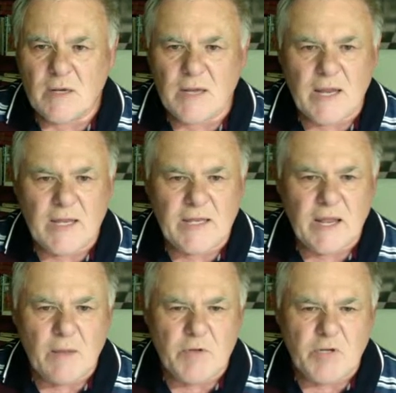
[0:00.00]
And now
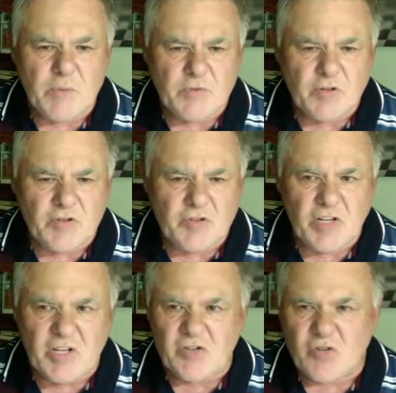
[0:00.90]
bishop to
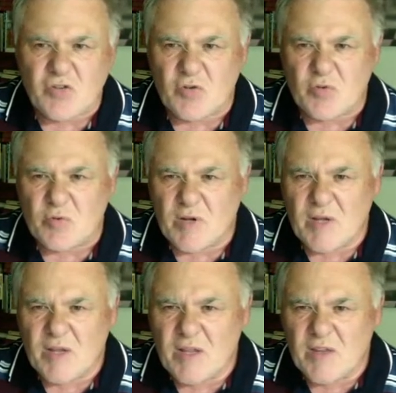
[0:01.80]
d2.
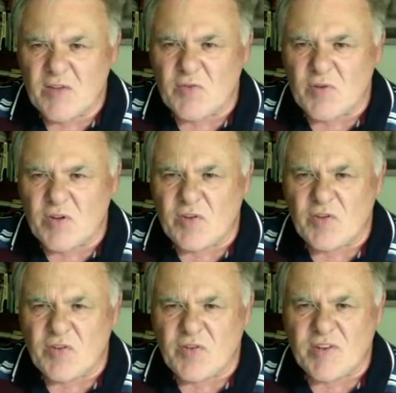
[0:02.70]
This
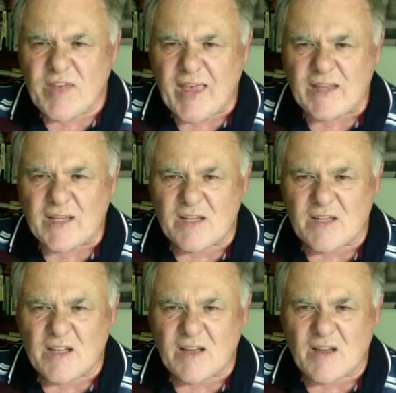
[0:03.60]
is the
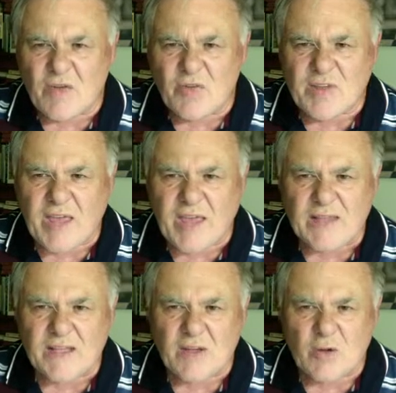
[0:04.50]
closed
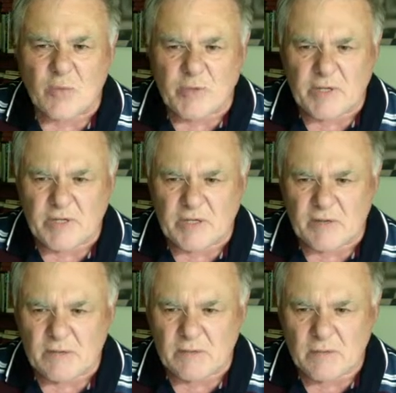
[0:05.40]
Catalan opening now.
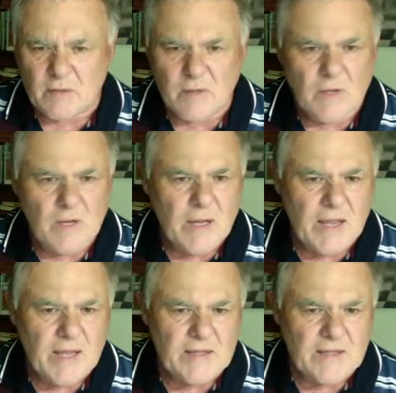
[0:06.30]

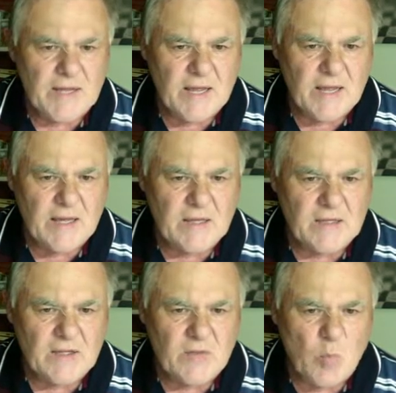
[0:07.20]
And
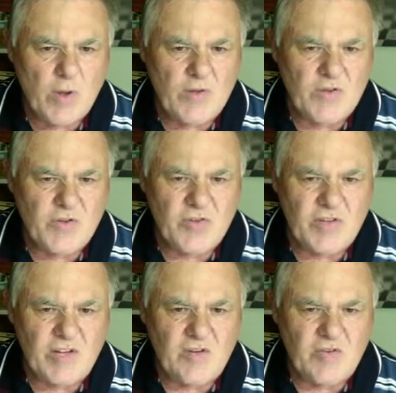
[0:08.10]
white's just
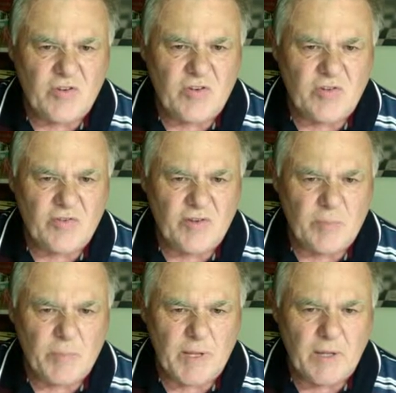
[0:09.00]
interested in developing.